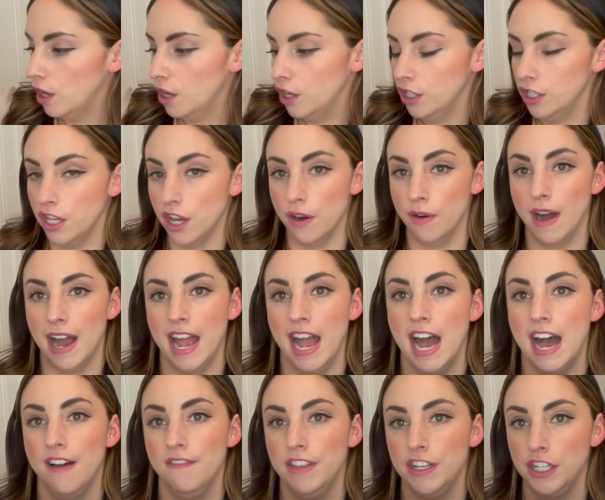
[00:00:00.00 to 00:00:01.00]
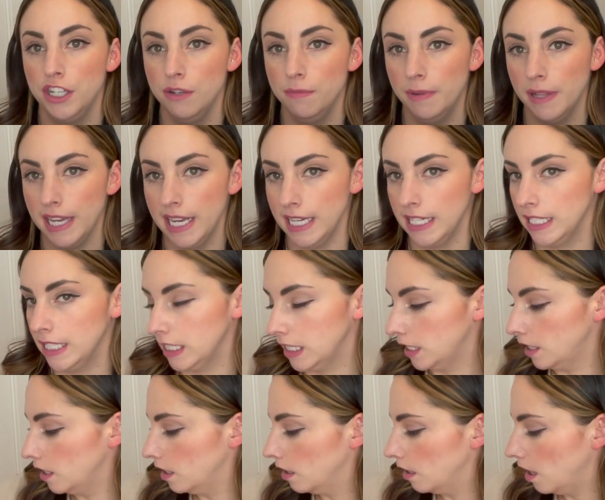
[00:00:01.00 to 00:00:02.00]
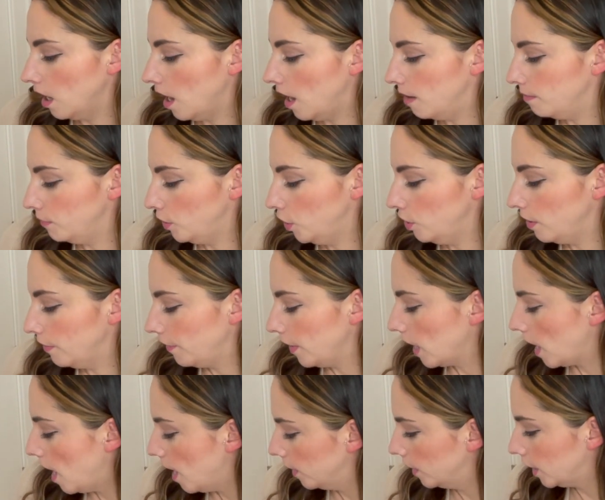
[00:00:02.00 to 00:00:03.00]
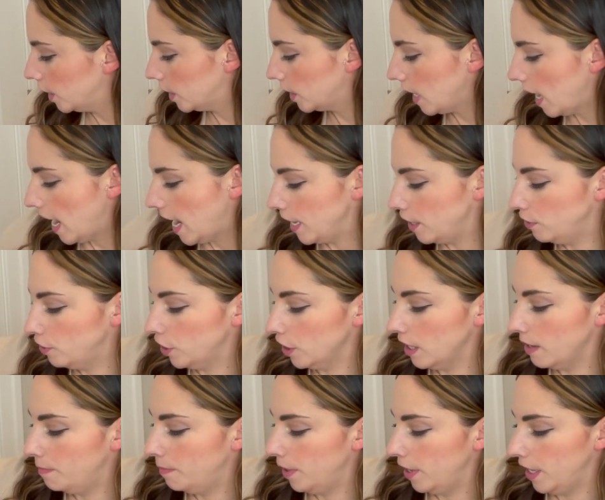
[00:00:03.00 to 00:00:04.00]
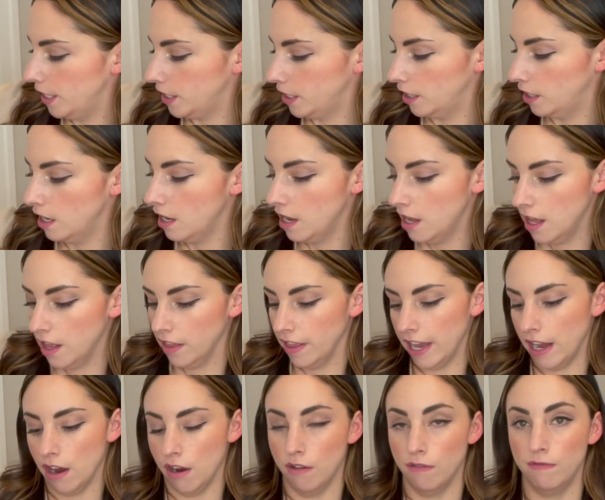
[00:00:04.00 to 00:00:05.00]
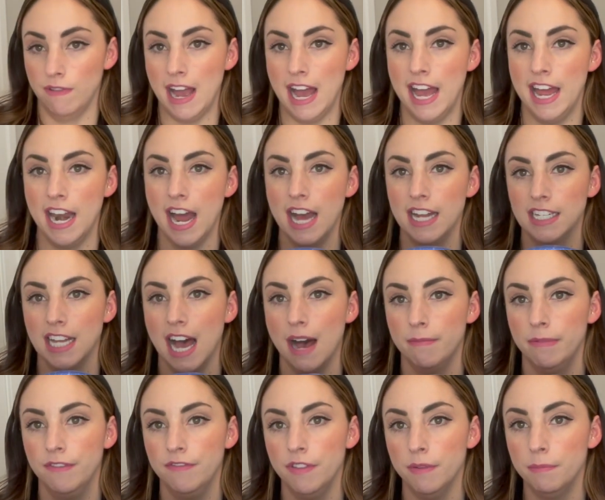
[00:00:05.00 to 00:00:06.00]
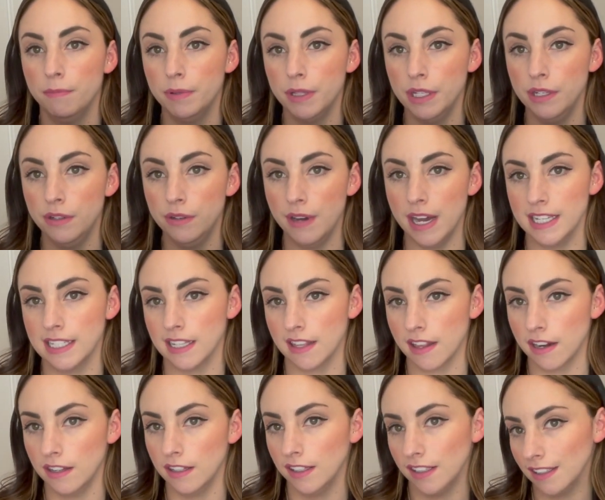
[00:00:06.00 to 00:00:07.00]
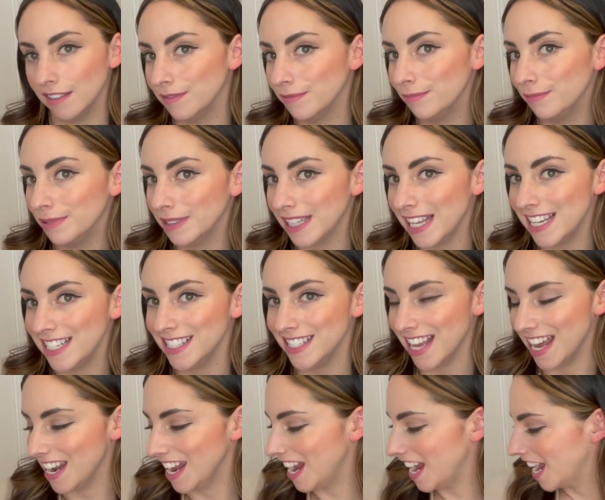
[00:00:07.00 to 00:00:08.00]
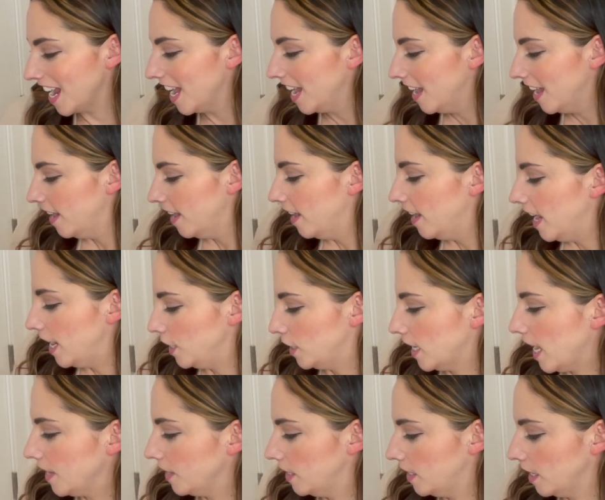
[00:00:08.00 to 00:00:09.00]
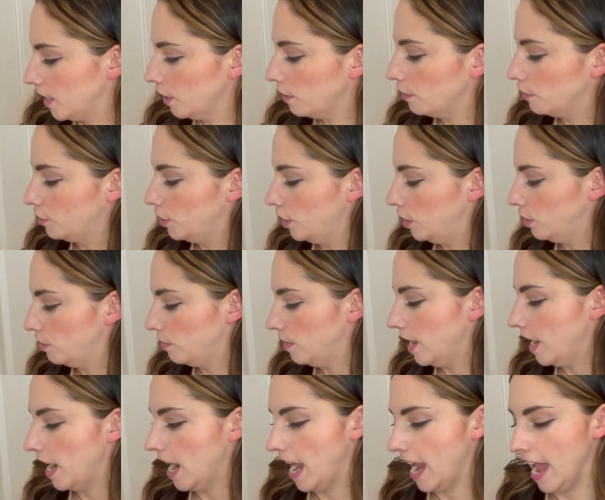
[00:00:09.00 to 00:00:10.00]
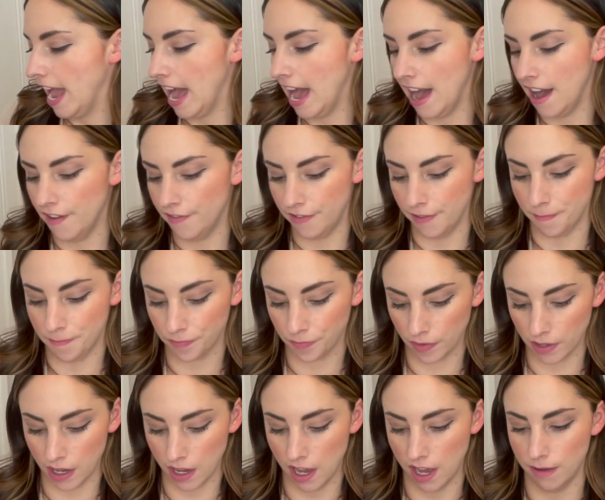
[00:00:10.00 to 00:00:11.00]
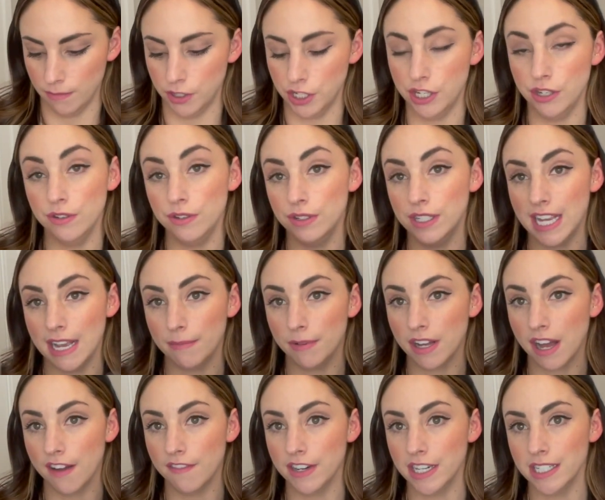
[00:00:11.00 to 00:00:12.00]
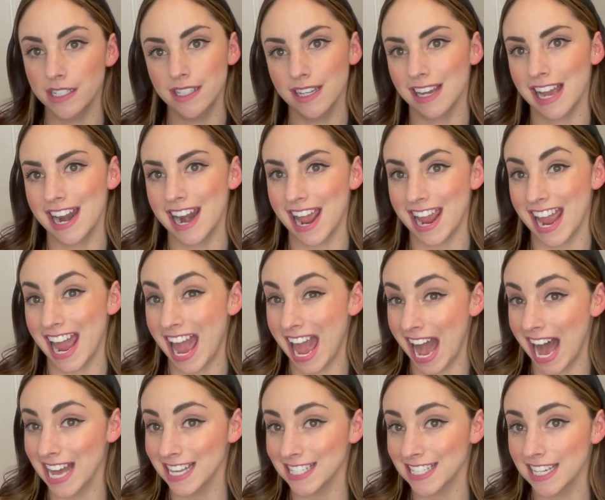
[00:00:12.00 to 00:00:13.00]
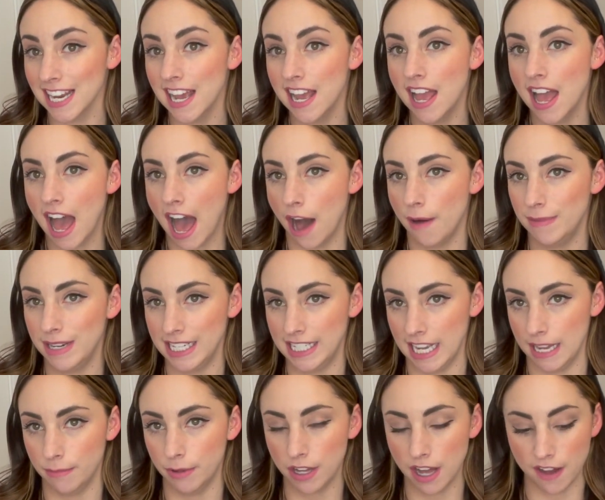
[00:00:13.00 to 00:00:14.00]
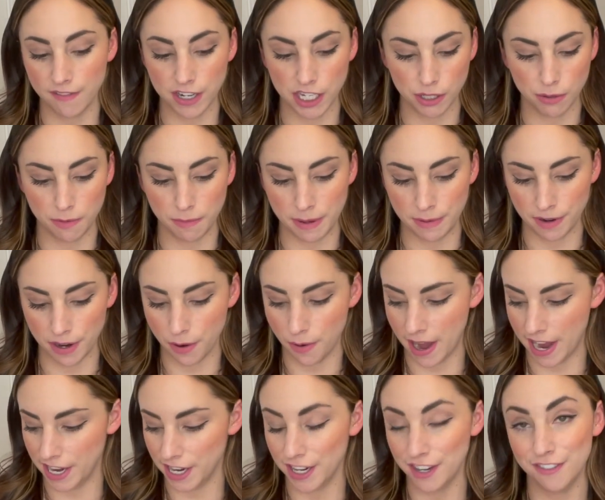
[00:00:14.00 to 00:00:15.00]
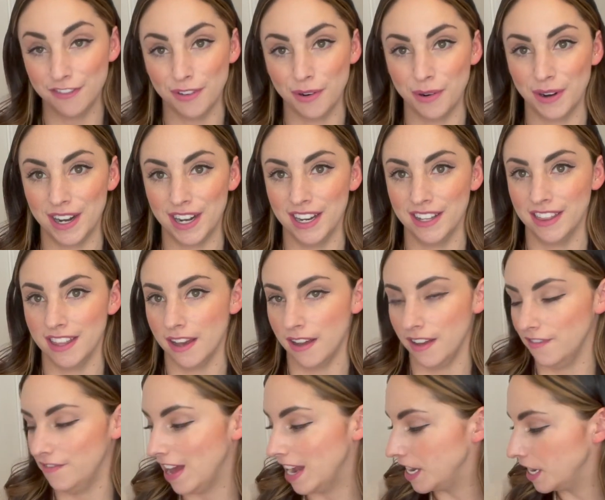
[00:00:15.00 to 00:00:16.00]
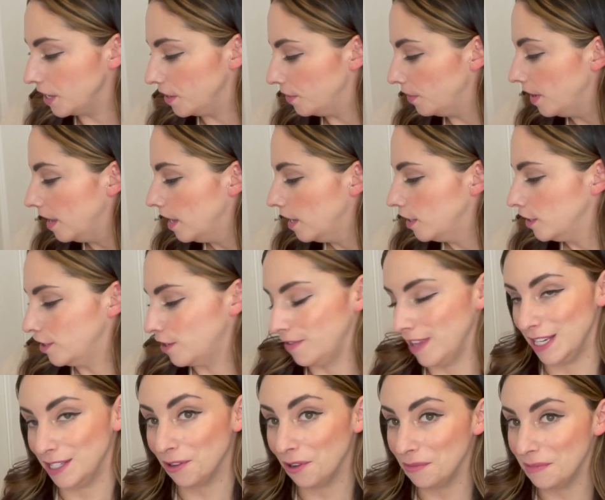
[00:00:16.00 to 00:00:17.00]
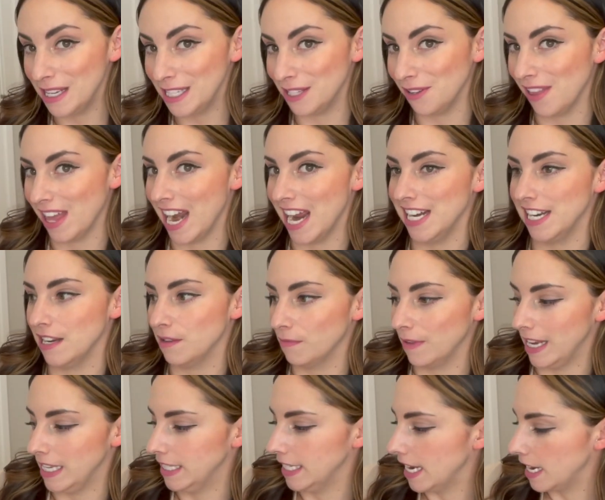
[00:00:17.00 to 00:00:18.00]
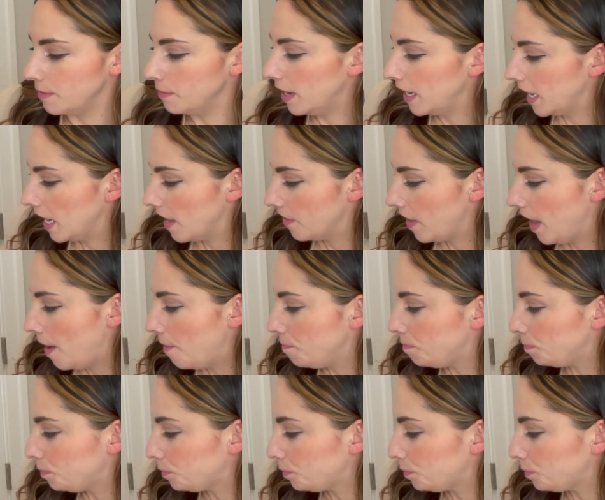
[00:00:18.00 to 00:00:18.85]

So I have the 2 plates, 2 different colors. I usually put like a red on top of the blue as a little place setting. I just got these at the grocery store. I have 2 table covers. Again, I asked how many table covers would be required for the venue, so they told me so that I didn't waste any money on that.